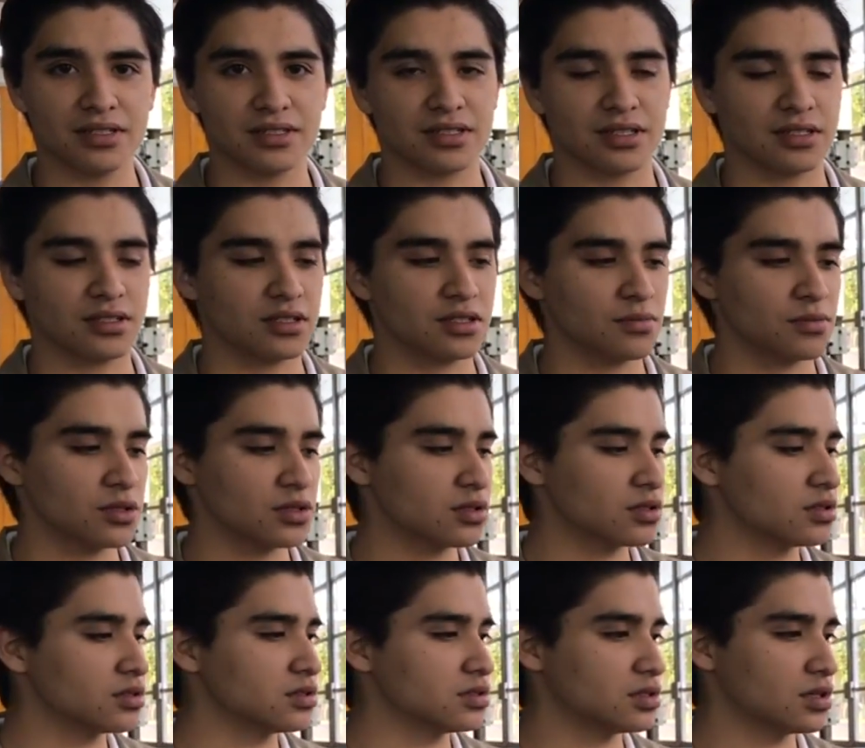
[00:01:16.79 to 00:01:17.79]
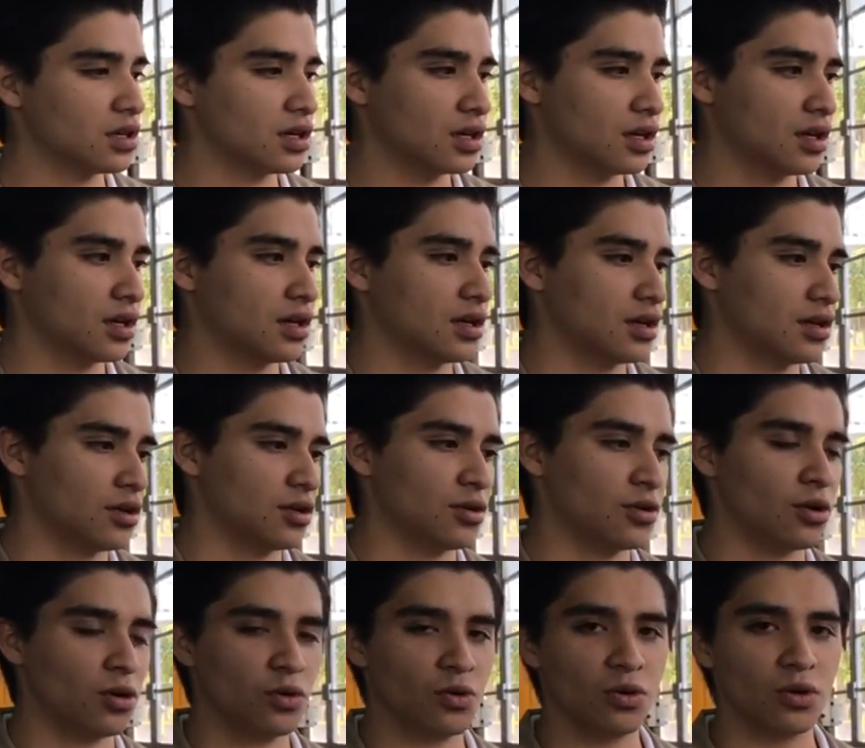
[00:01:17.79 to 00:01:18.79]
centimeters,
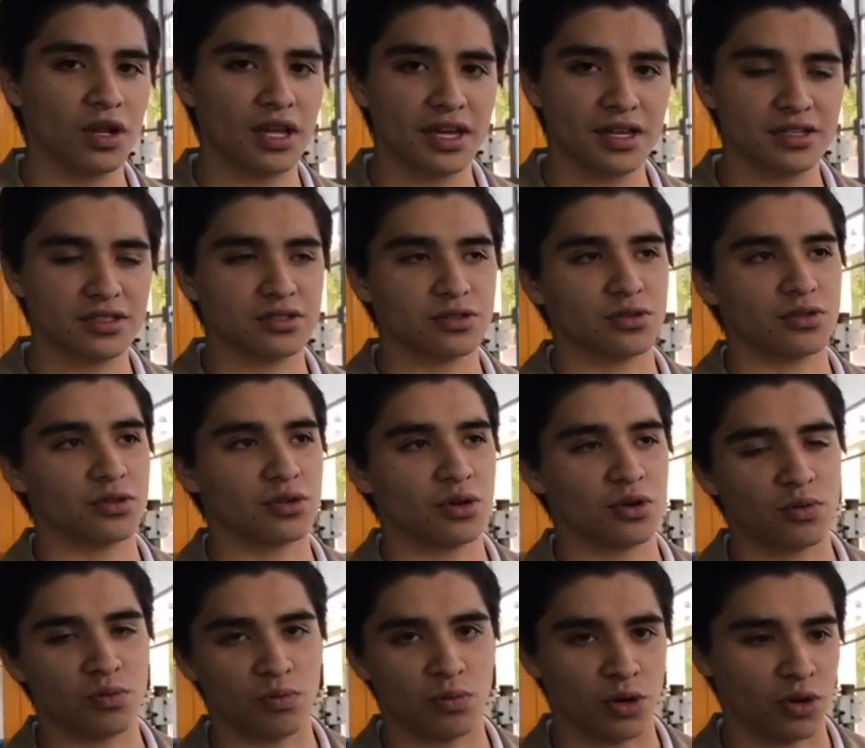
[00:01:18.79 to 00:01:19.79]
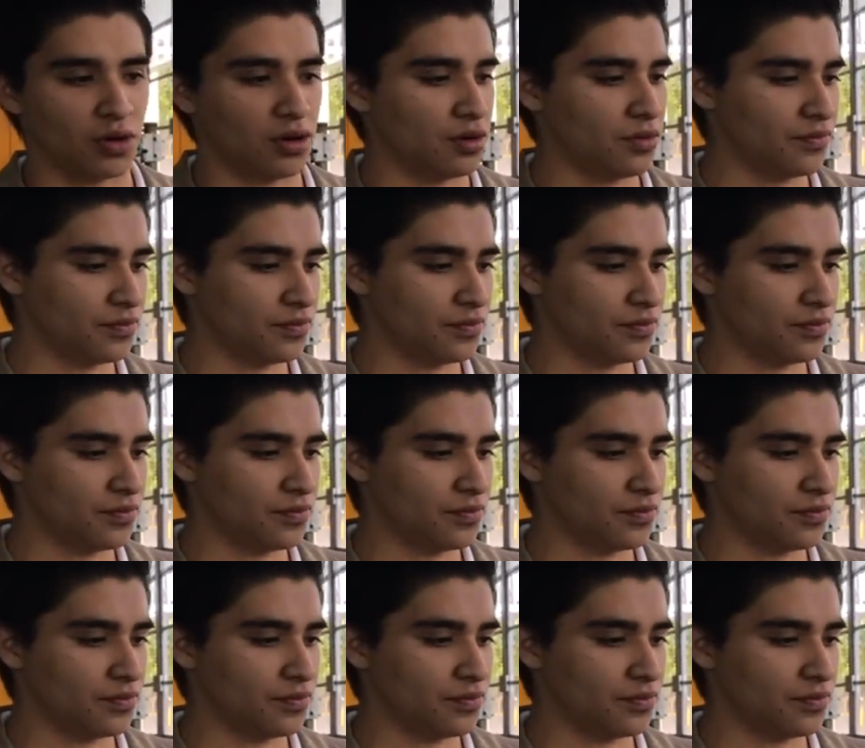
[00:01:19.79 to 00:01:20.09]
no less or no more.